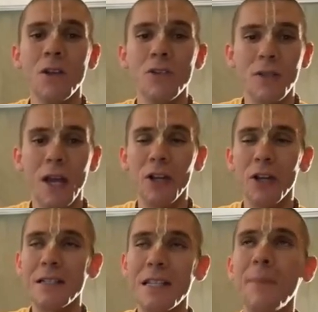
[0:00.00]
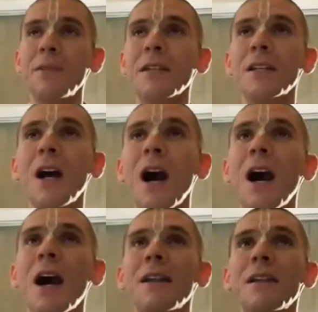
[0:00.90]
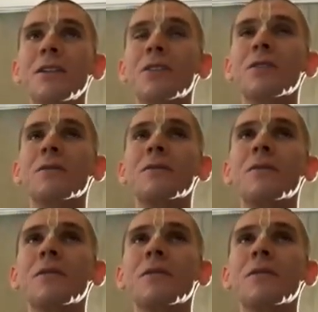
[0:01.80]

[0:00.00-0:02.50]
So now you're accepting God and you're